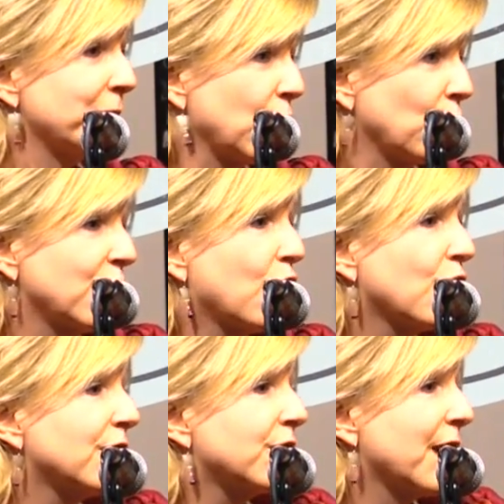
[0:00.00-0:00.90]
was the only
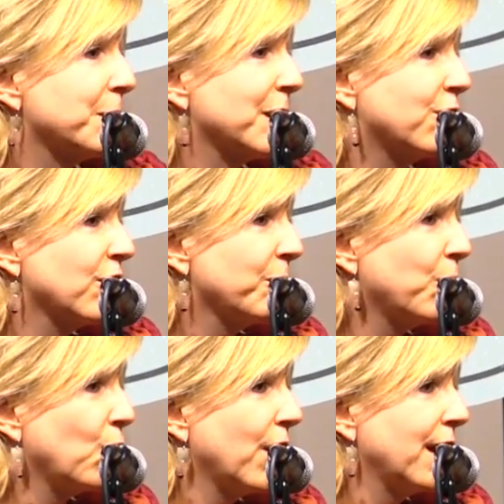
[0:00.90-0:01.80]
girl in a family full of
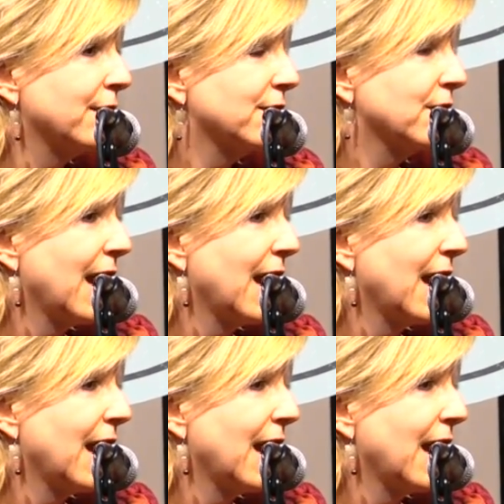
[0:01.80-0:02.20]
boys,